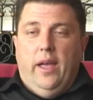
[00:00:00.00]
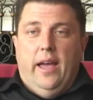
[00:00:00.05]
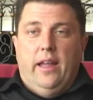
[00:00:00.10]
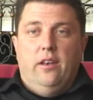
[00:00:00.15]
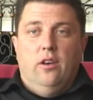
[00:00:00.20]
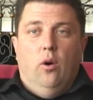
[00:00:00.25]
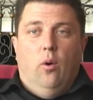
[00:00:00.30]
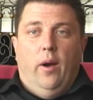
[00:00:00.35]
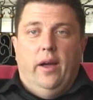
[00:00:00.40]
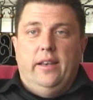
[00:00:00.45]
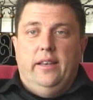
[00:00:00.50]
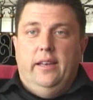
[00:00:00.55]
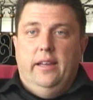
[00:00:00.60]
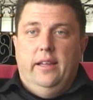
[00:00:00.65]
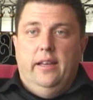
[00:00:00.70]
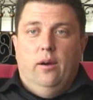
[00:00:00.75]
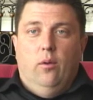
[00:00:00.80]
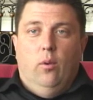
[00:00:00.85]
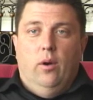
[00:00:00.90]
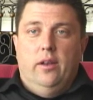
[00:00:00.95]
had no
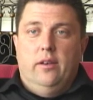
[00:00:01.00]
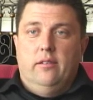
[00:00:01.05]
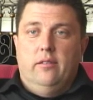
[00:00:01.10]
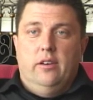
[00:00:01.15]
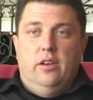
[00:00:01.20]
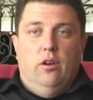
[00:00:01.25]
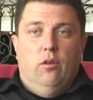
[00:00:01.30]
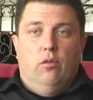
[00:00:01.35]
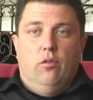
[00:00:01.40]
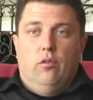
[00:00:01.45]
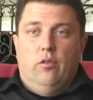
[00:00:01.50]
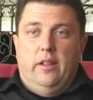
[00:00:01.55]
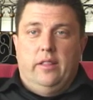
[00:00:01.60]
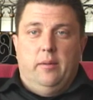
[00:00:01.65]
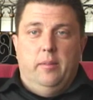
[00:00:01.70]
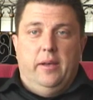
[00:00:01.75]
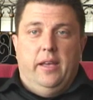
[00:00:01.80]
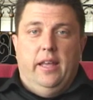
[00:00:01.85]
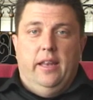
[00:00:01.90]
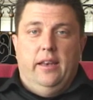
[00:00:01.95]
idea what, at
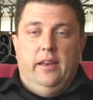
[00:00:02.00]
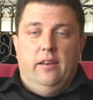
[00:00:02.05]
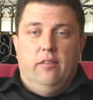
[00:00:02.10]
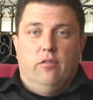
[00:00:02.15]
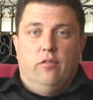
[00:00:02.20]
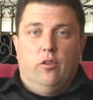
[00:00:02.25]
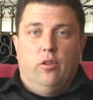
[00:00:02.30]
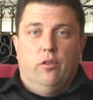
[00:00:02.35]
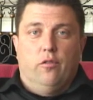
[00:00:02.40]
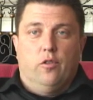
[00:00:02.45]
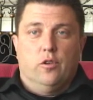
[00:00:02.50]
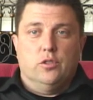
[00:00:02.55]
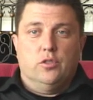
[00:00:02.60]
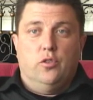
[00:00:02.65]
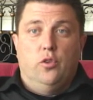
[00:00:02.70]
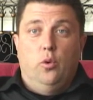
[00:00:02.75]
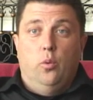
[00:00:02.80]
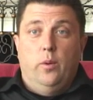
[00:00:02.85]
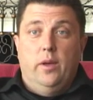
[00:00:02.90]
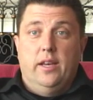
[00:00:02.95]
the beginning for the
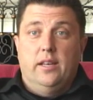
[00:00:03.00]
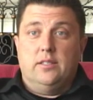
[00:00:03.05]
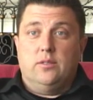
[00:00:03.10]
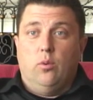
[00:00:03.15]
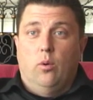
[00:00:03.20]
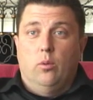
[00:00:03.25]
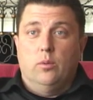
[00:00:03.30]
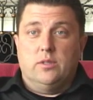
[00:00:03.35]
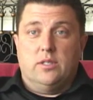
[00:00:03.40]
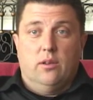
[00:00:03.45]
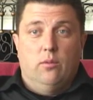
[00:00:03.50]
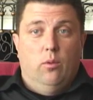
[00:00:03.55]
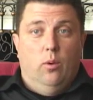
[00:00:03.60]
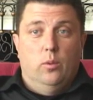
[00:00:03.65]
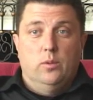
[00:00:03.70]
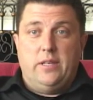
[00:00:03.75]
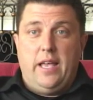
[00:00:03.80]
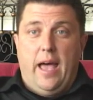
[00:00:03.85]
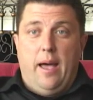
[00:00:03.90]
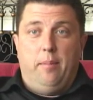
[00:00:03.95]
first few weeks what
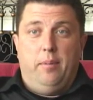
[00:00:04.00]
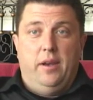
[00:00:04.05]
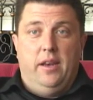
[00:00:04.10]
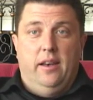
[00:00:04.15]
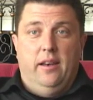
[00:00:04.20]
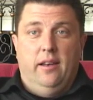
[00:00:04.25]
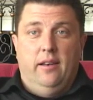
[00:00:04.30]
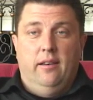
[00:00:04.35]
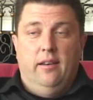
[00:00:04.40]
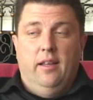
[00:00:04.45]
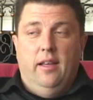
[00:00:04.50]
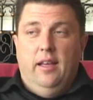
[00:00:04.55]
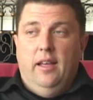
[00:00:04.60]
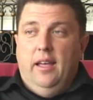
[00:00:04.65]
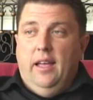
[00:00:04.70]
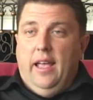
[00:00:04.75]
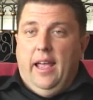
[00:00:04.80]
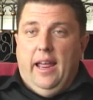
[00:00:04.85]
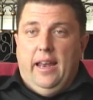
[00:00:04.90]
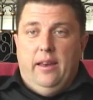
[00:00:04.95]
was happening, and
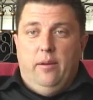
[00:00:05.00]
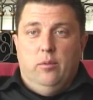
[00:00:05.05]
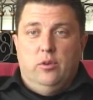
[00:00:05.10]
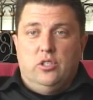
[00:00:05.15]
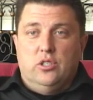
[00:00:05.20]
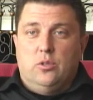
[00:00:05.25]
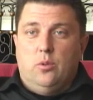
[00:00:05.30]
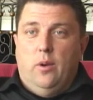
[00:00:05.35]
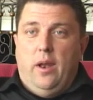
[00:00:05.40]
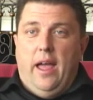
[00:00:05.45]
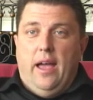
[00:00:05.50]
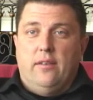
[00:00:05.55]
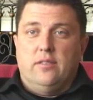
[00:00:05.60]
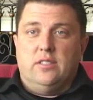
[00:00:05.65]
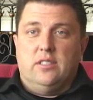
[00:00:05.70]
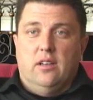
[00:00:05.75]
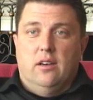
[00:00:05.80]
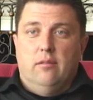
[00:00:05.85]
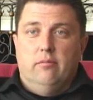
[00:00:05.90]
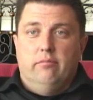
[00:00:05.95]
he would have
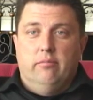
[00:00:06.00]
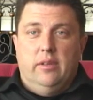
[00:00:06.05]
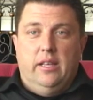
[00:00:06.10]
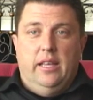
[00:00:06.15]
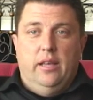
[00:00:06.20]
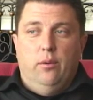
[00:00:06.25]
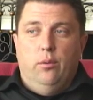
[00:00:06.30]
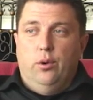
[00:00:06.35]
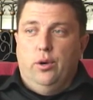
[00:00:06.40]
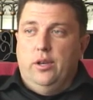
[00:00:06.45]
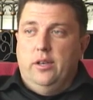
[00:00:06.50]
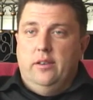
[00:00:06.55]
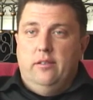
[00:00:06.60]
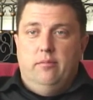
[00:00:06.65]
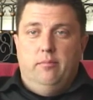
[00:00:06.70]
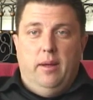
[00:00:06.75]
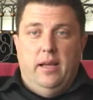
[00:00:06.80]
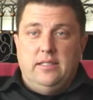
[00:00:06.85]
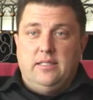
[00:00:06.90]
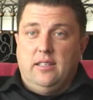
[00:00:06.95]
he would
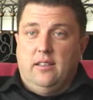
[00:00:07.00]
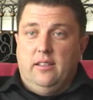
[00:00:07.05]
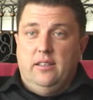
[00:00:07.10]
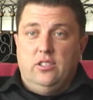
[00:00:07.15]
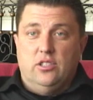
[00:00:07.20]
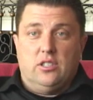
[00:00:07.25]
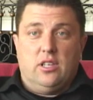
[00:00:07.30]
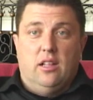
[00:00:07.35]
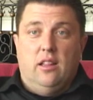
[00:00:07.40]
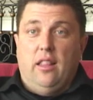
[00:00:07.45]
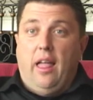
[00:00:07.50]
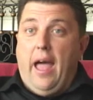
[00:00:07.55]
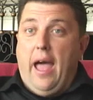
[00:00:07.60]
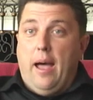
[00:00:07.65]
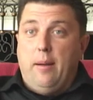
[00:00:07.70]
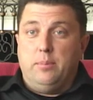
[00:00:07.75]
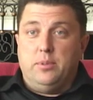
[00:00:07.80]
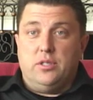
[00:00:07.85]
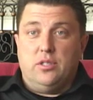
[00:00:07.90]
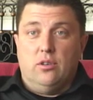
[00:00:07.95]
basically just
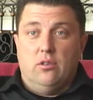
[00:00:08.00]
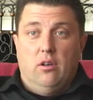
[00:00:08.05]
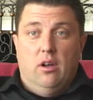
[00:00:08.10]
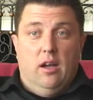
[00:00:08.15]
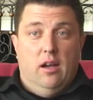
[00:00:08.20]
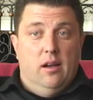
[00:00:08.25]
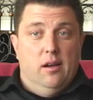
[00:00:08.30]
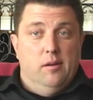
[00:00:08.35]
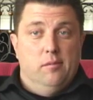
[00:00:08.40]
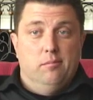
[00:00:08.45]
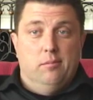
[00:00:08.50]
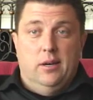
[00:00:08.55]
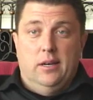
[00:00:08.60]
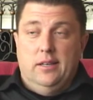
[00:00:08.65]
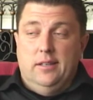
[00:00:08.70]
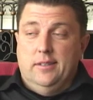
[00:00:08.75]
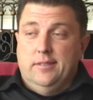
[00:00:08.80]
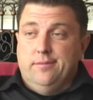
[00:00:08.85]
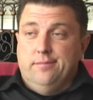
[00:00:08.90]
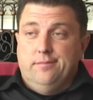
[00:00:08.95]
collapse. A
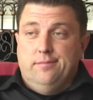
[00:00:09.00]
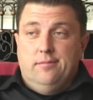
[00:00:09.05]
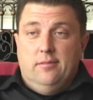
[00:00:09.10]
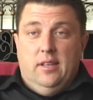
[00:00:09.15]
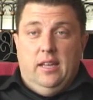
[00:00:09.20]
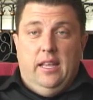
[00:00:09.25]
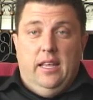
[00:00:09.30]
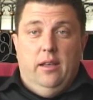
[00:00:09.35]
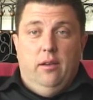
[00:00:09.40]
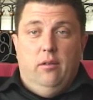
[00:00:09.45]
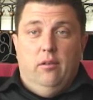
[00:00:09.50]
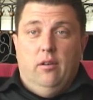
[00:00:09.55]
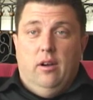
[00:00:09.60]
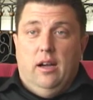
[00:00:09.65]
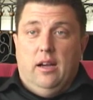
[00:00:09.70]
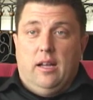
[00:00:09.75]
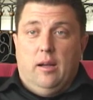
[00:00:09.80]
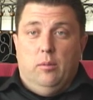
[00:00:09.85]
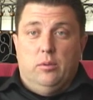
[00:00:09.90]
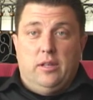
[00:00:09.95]

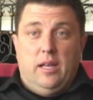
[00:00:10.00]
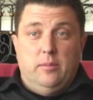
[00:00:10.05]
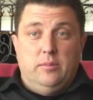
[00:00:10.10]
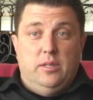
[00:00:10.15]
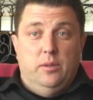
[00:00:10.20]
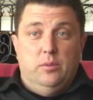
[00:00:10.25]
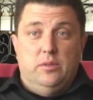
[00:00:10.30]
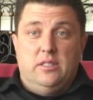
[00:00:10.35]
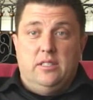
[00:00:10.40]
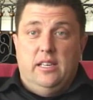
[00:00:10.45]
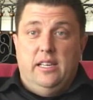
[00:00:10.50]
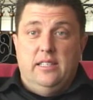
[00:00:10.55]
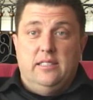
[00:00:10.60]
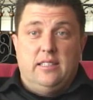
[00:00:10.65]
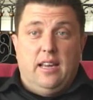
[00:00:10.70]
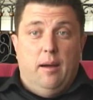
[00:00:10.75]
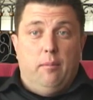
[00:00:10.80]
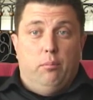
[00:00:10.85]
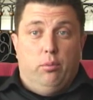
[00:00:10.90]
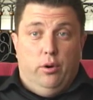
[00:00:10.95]
couple times he
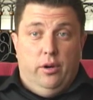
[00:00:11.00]
stopped